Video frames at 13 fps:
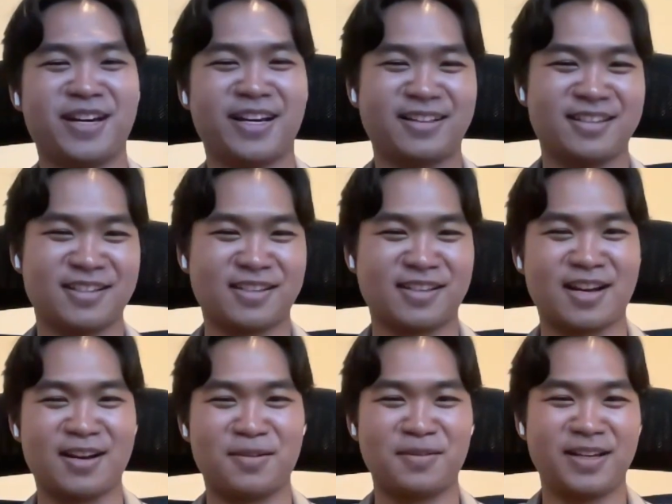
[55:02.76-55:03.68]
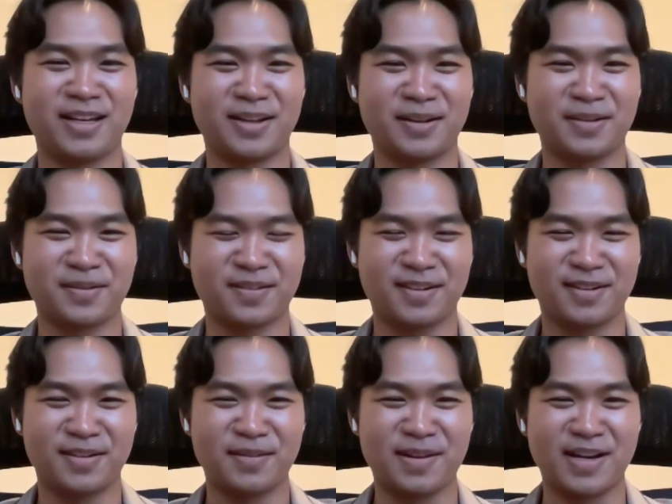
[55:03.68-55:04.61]
fact, this is how like
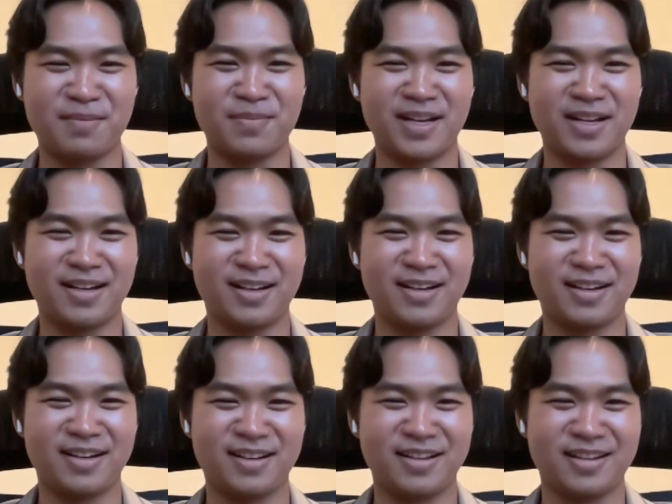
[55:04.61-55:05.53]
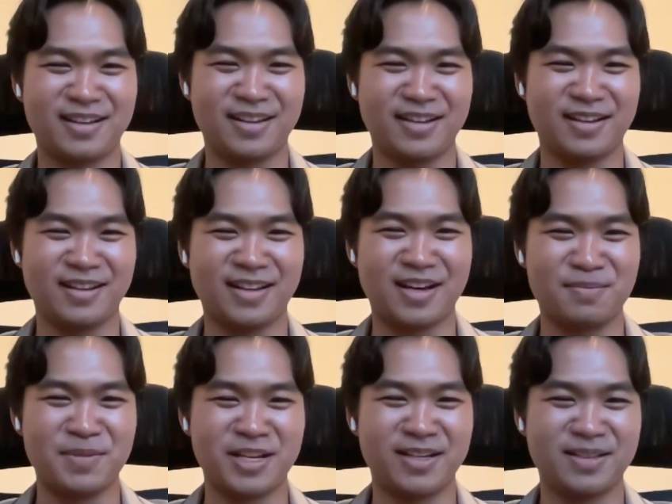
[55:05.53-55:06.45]
I met
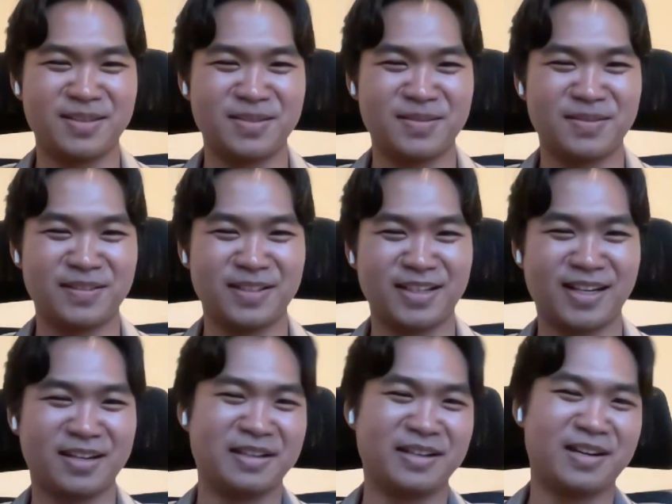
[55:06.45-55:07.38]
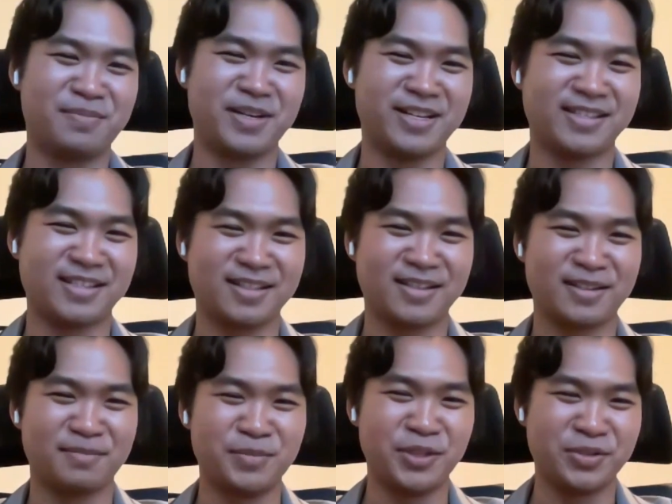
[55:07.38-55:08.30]
Gabe too. Like Gabe is
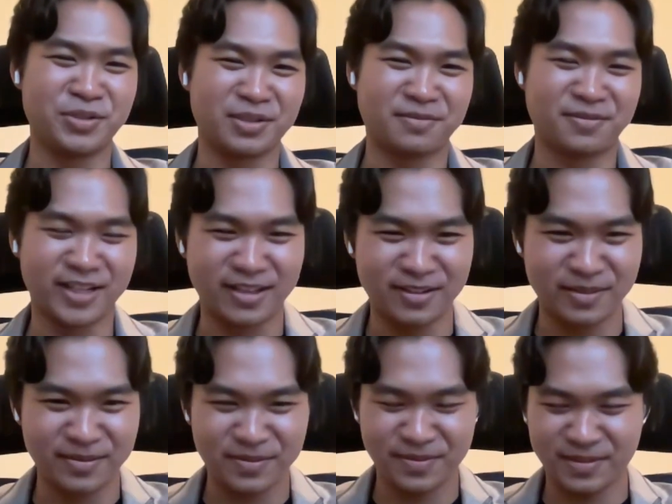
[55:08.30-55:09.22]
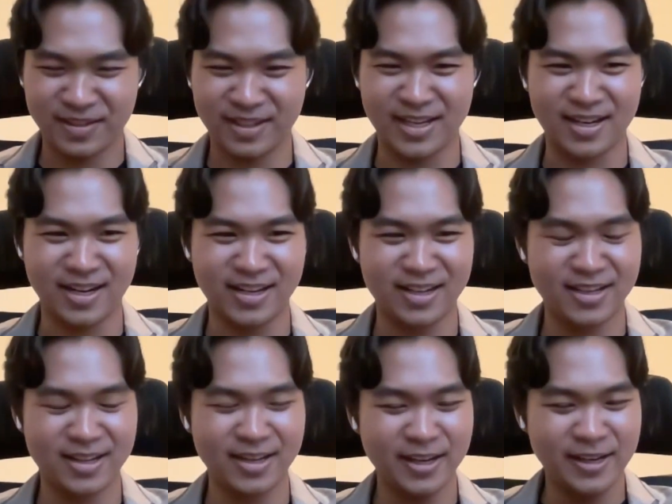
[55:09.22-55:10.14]
a mutual friend of Gary and
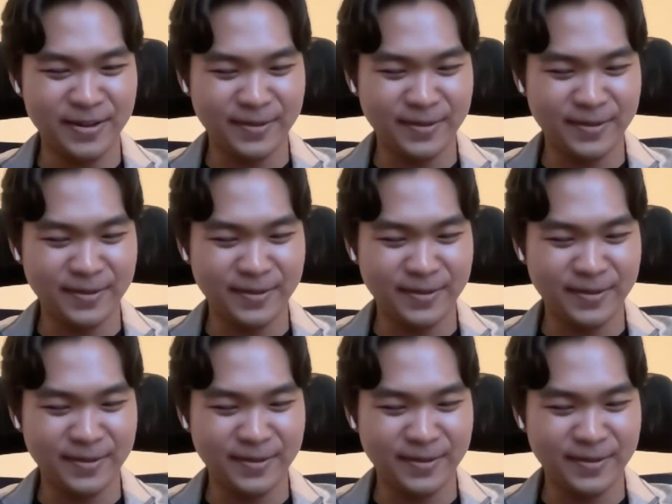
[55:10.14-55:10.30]
I.